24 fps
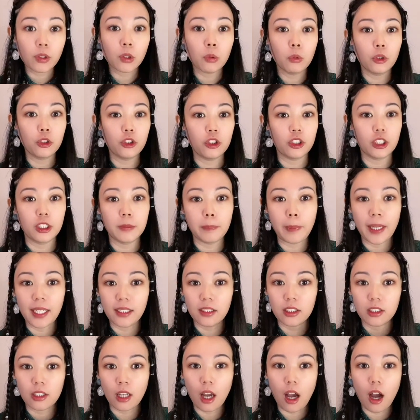which is
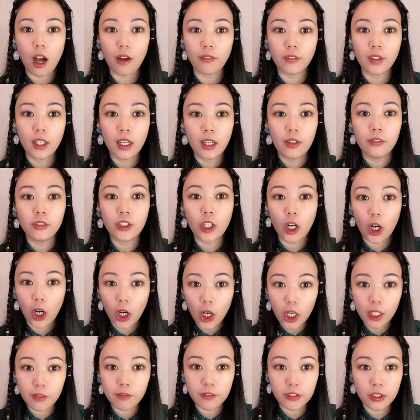based on the
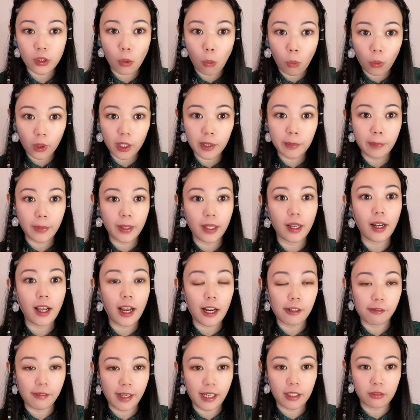Earth's orbit
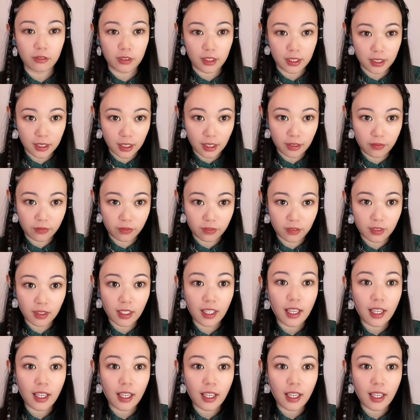around the sun.